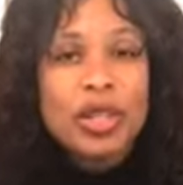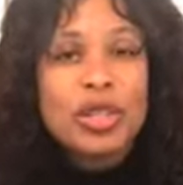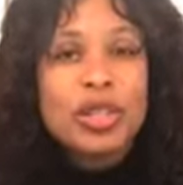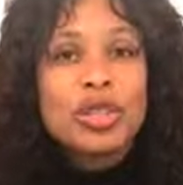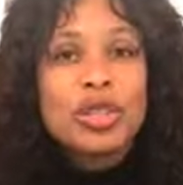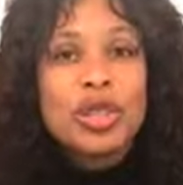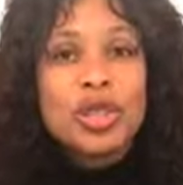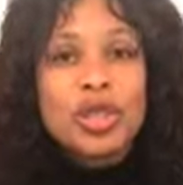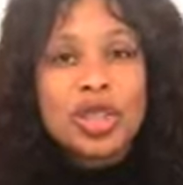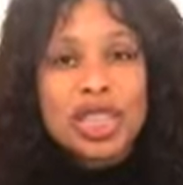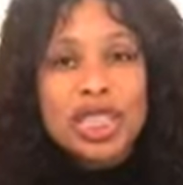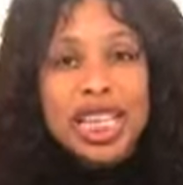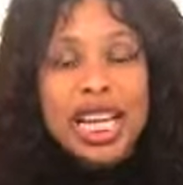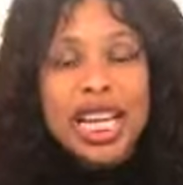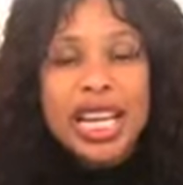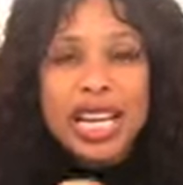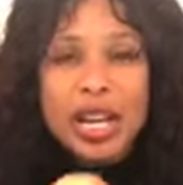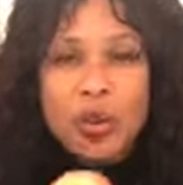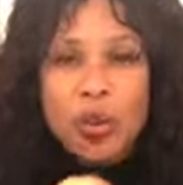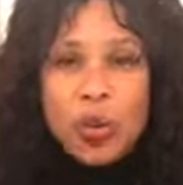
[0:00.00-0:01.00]
So just
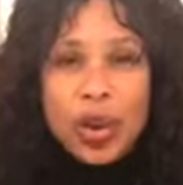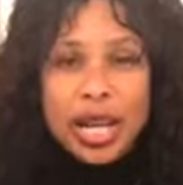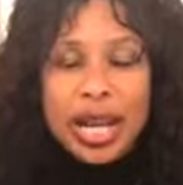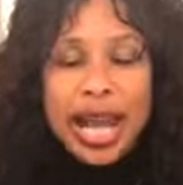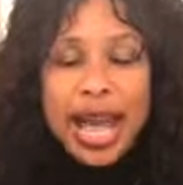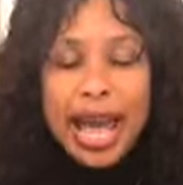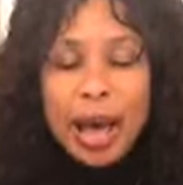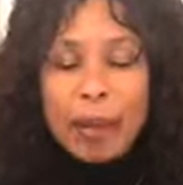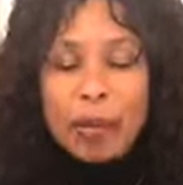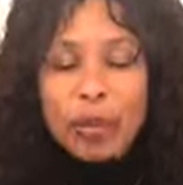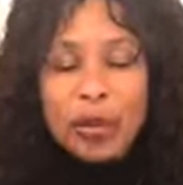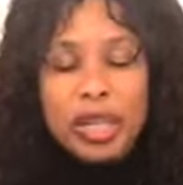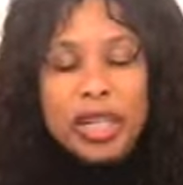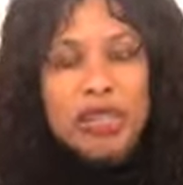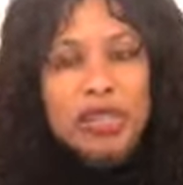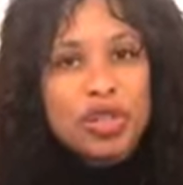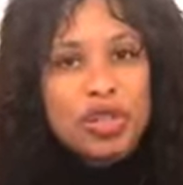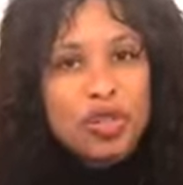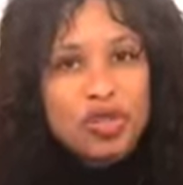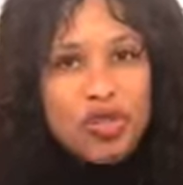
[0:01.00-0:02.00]
eating one apple
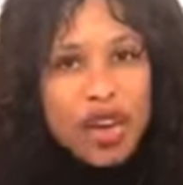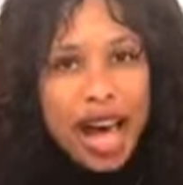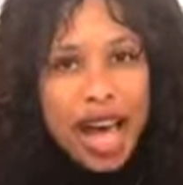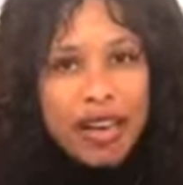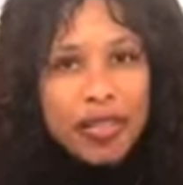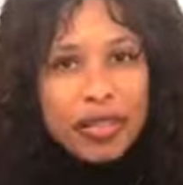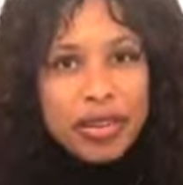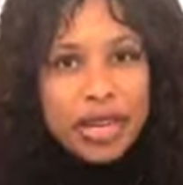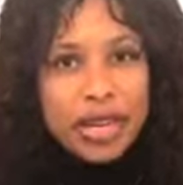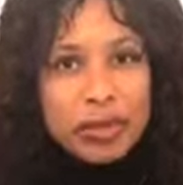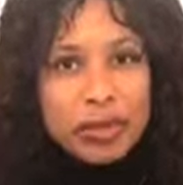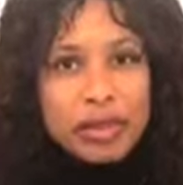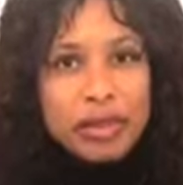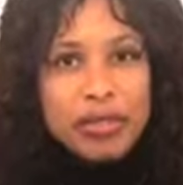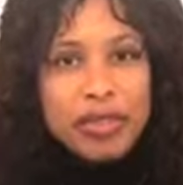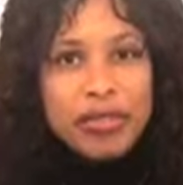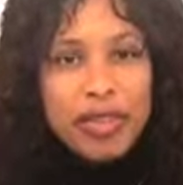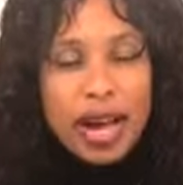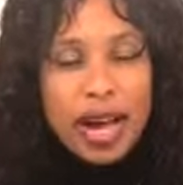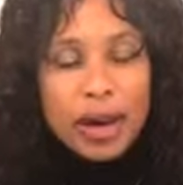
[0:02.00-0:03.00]
gives you 5 grams
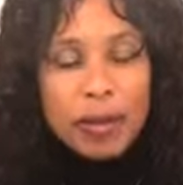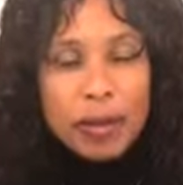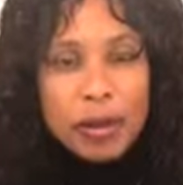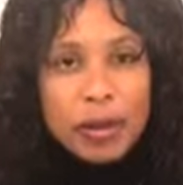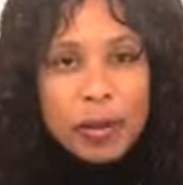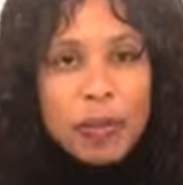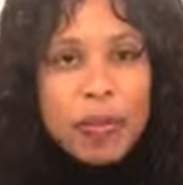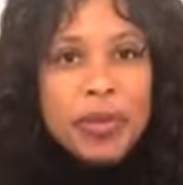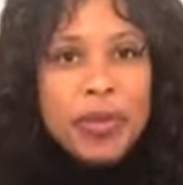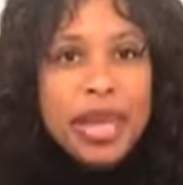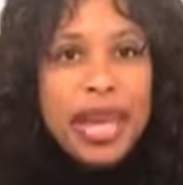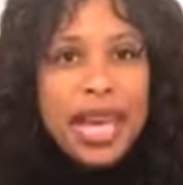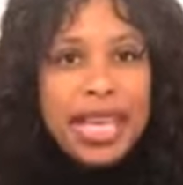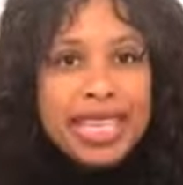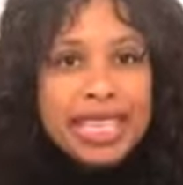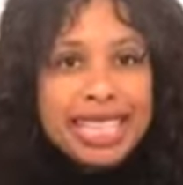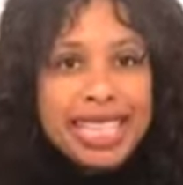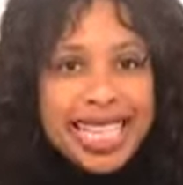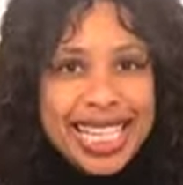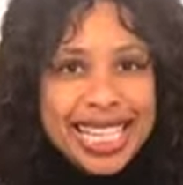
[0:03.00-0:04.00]
of fiber, and
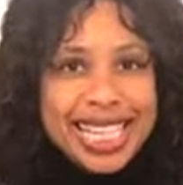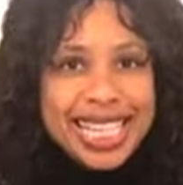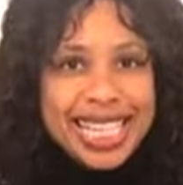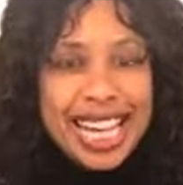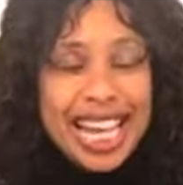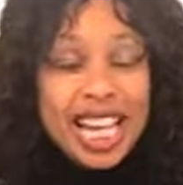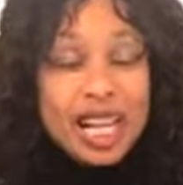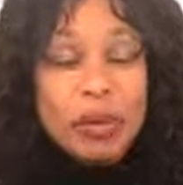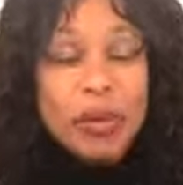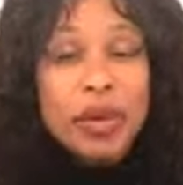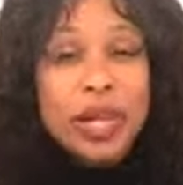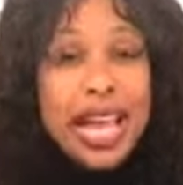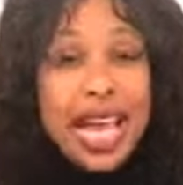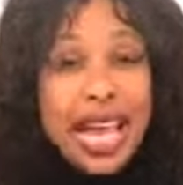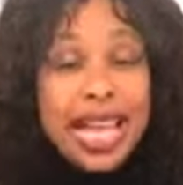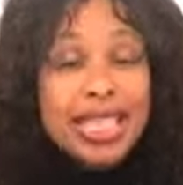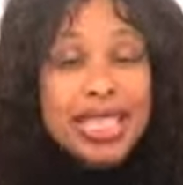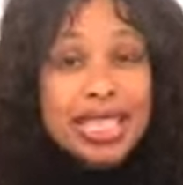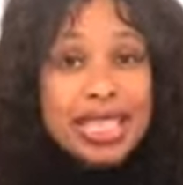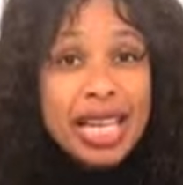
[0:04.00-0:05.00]
it's insoluble
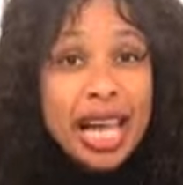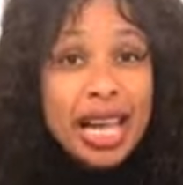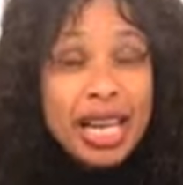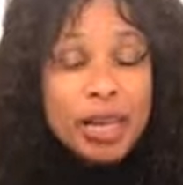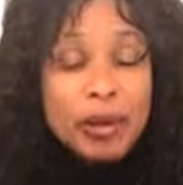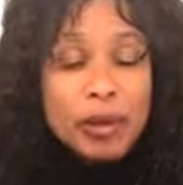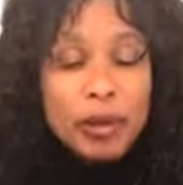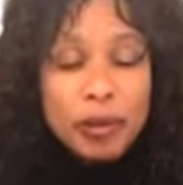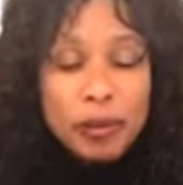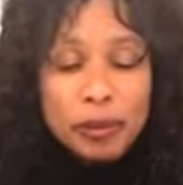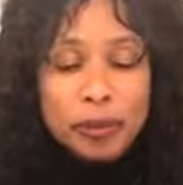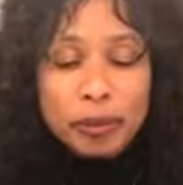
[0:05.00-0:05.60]
and soluble.